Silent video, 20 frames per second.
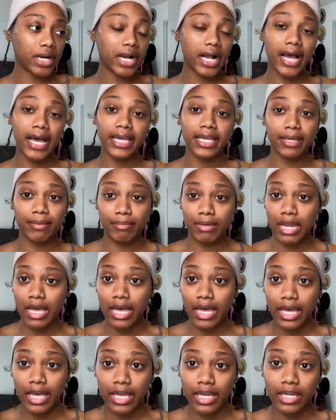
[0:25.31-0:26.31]
I am
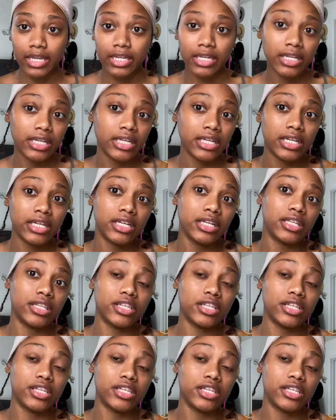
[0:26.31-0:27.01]
not the